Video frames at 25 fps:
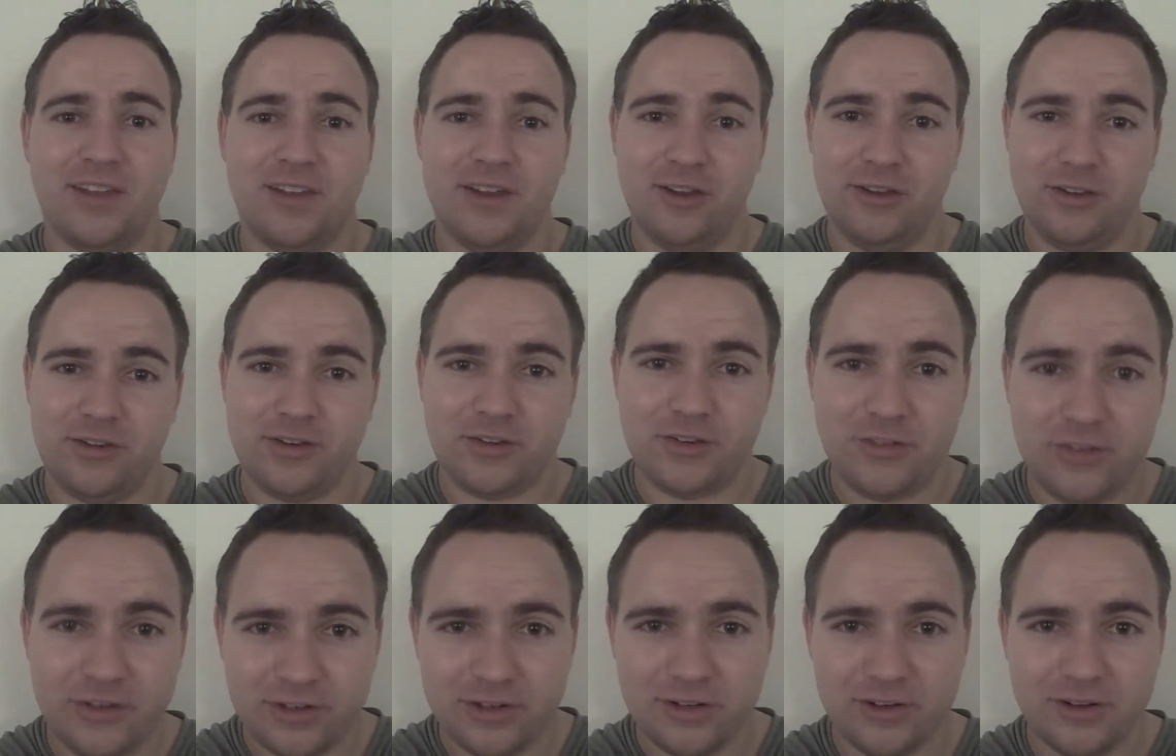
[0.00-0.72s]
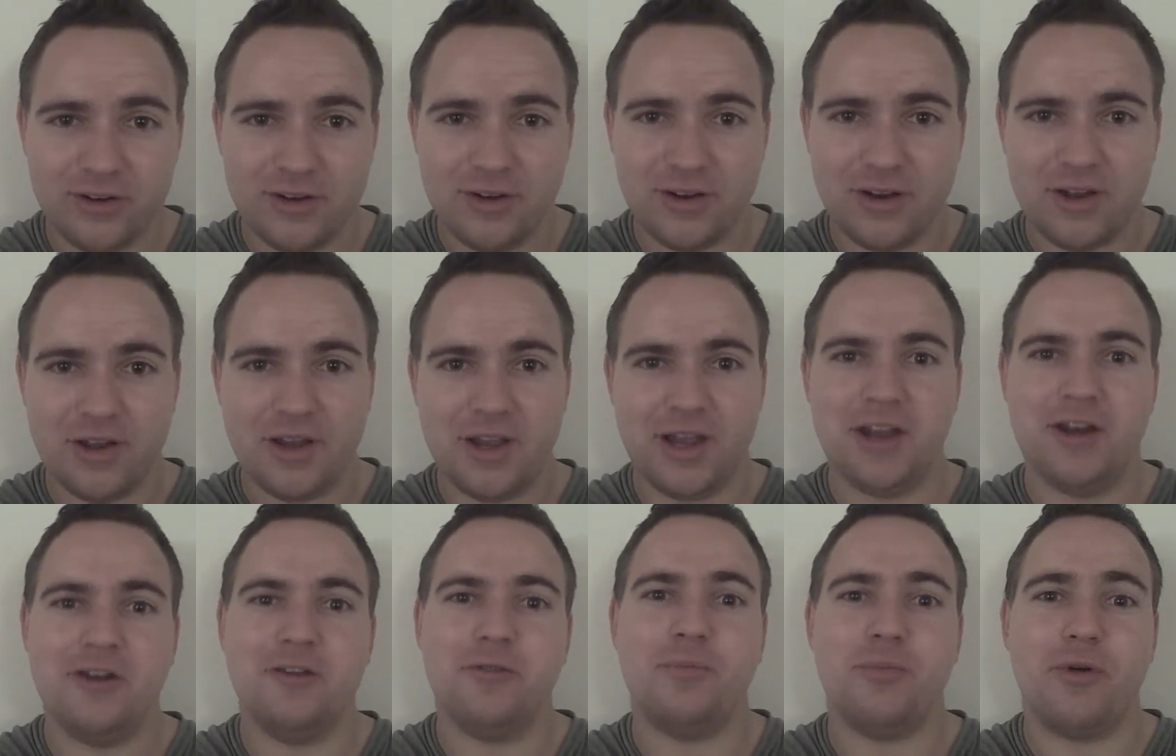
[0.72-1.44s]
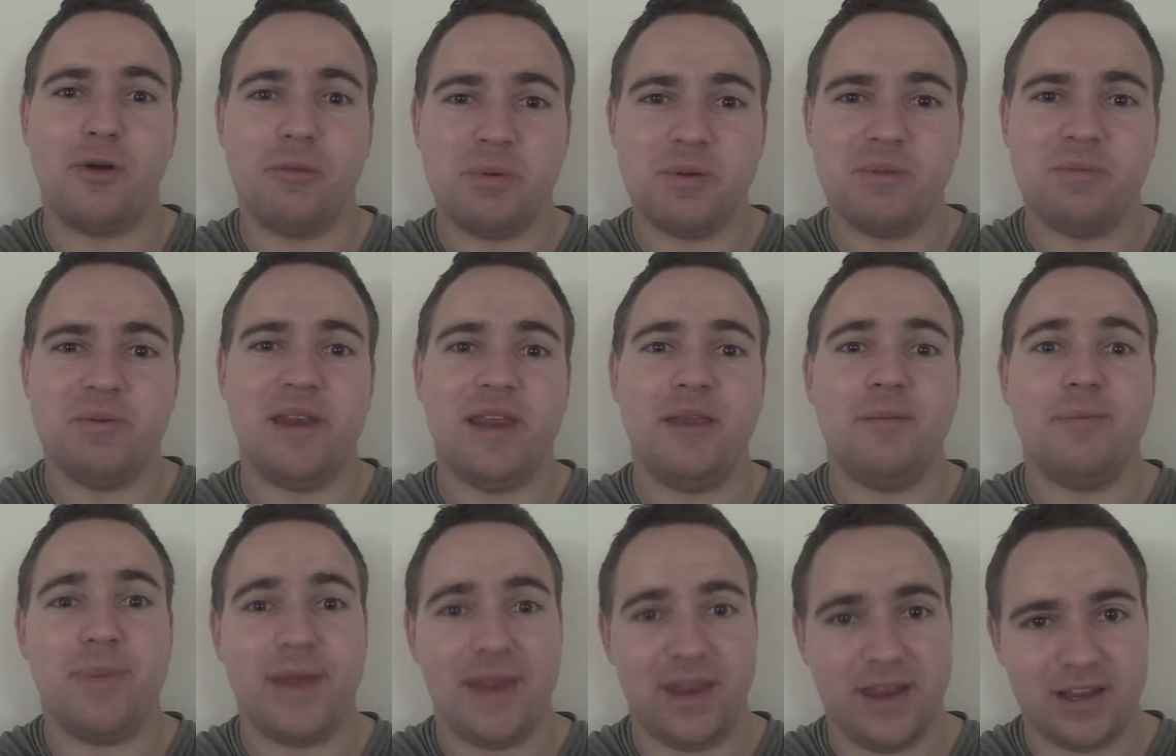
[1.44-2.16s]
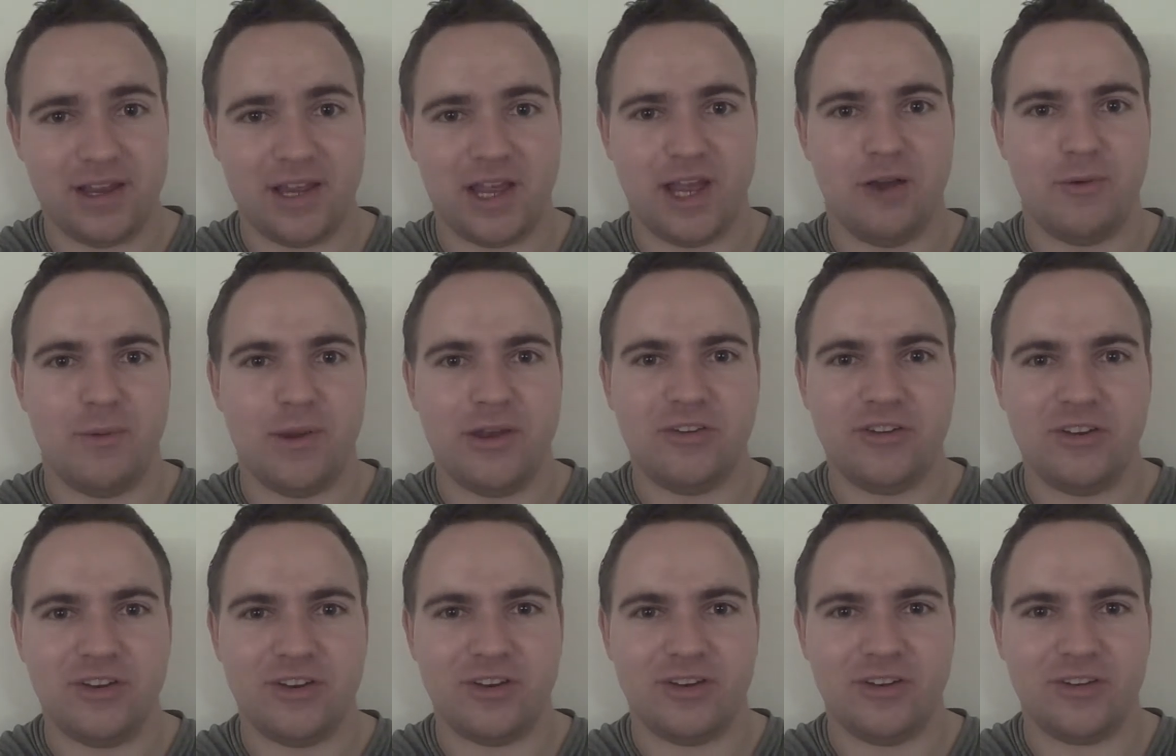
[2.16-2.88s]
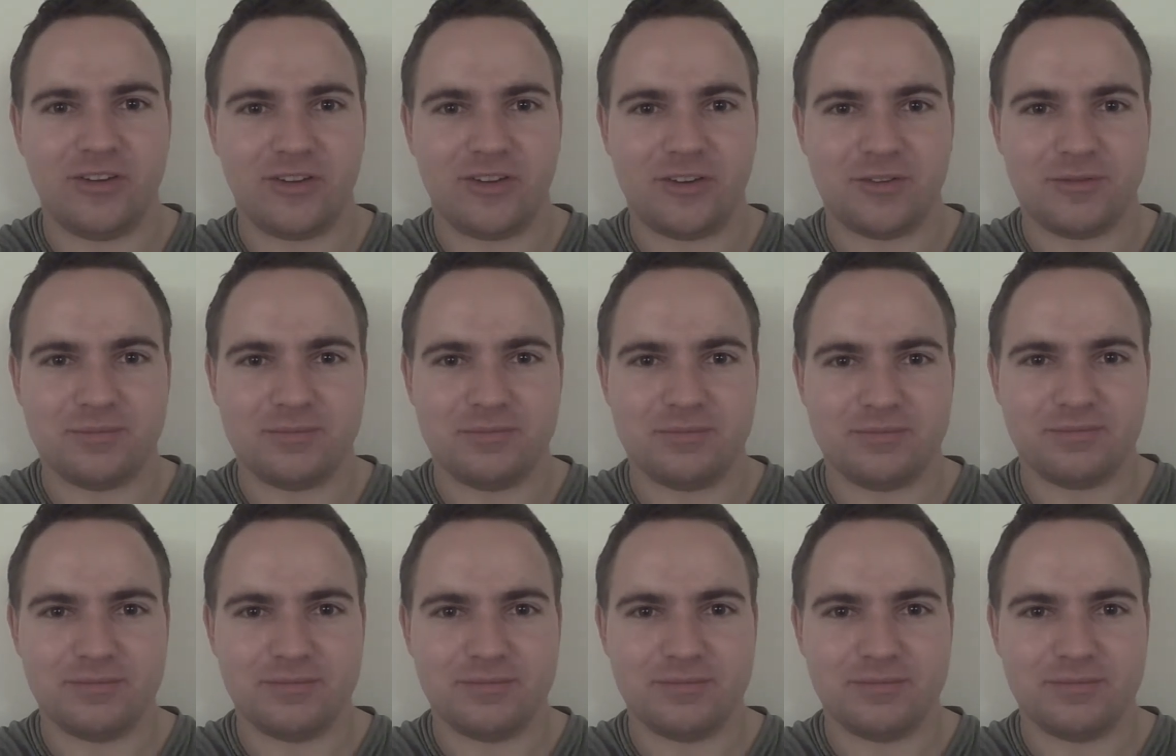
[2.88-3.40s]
And those that do, it'll probably be a coincidence.